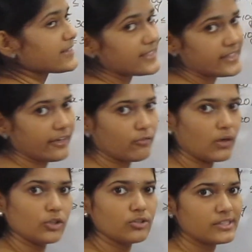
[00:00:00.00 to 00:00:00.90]
is
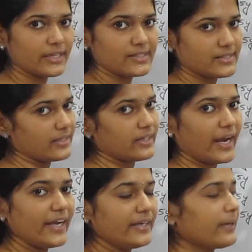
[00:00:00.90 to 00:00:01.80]
equal to 6,
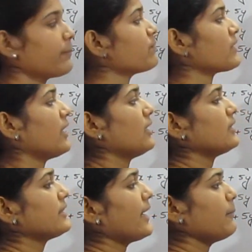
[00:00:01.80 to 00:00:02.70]
right?
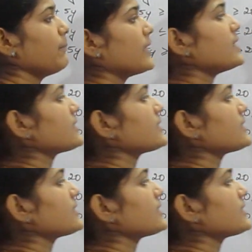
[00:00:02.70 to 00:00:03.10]
That means